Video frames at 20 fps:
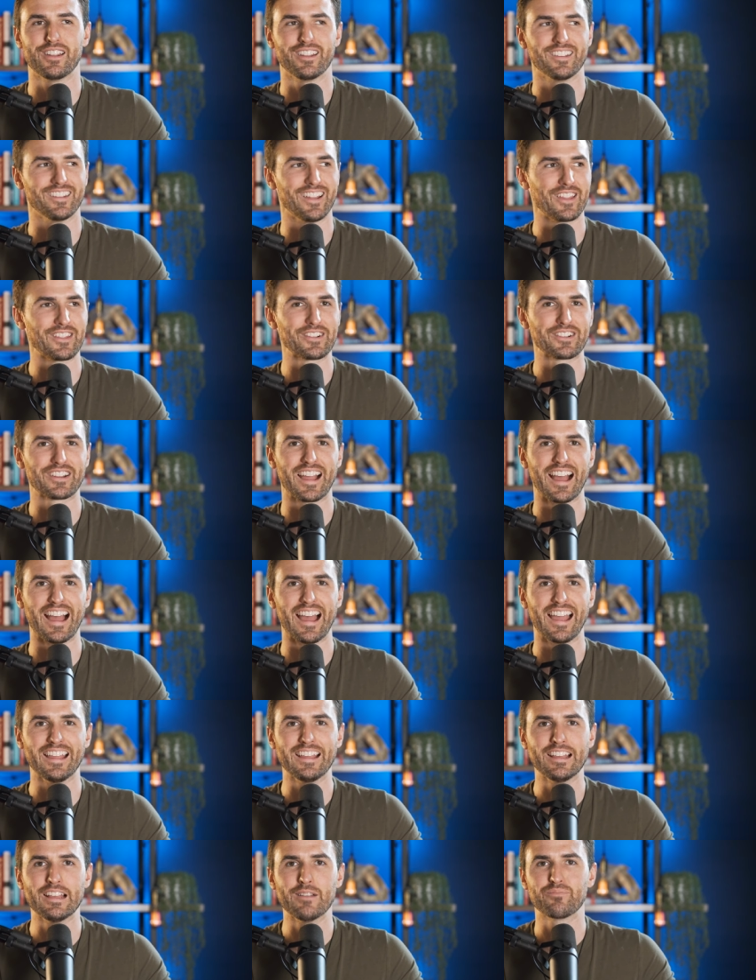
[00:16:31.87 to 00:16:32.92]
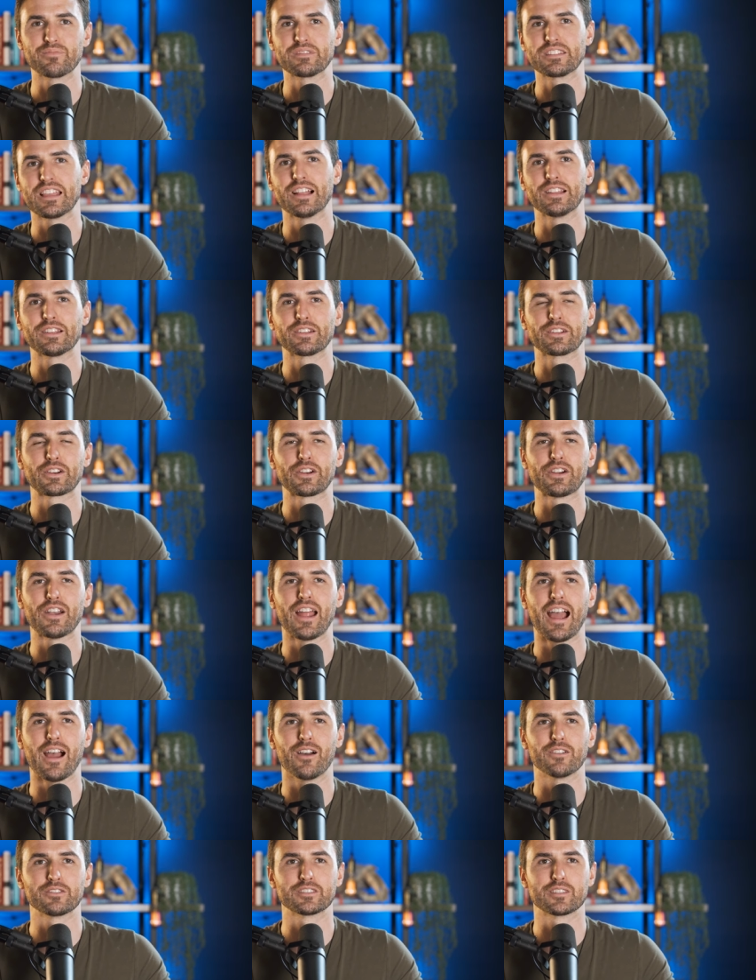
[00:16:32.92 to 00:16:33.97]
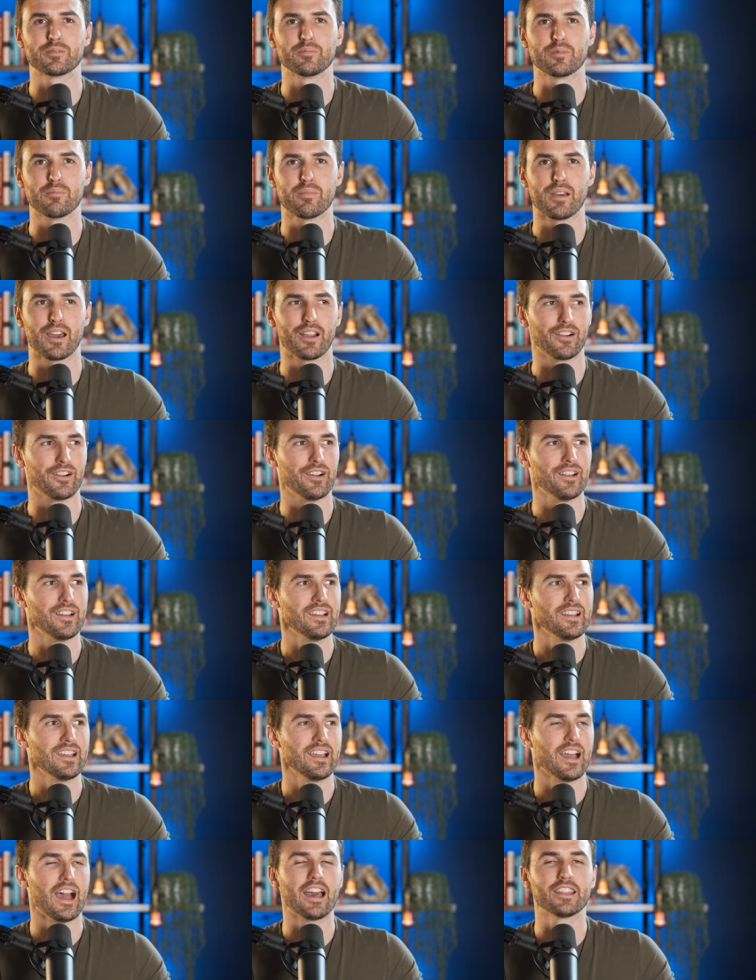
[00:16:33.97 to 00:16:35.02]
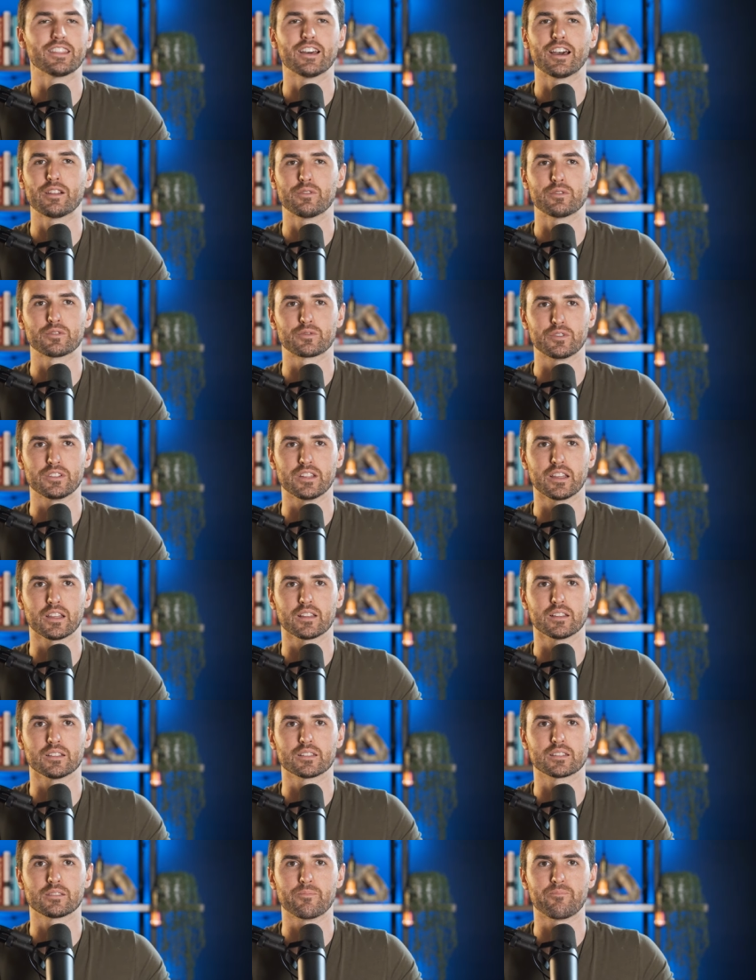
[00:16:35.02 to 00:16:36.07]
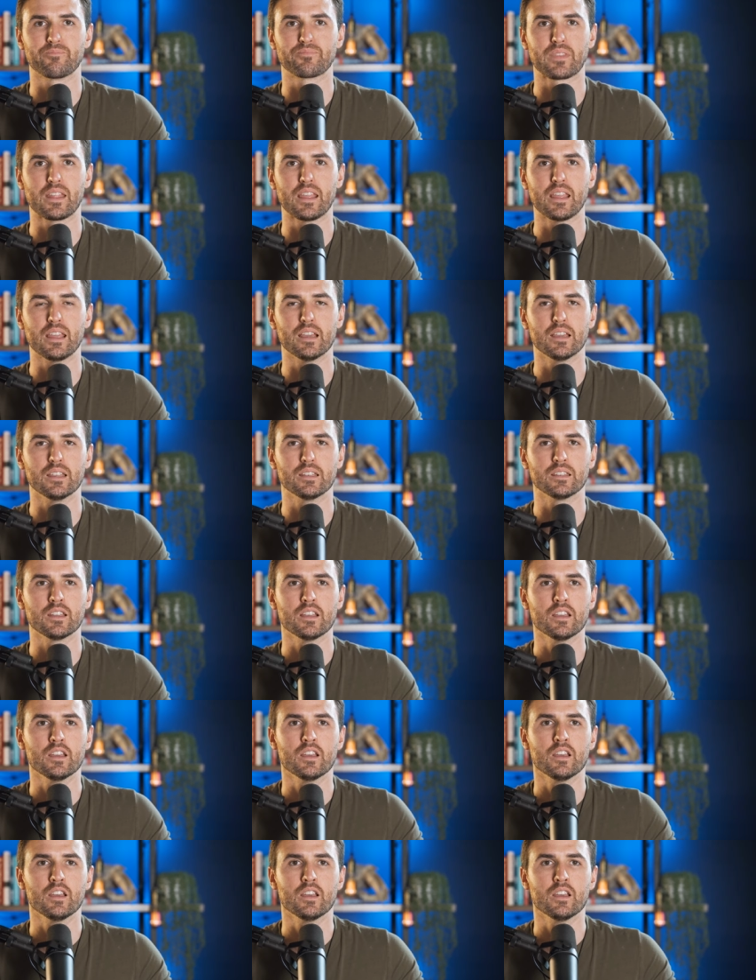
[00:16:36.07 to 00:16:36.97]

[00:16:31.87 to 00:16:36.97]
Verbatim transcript: another guy telling her how to be better. I thought it was ridiculous. And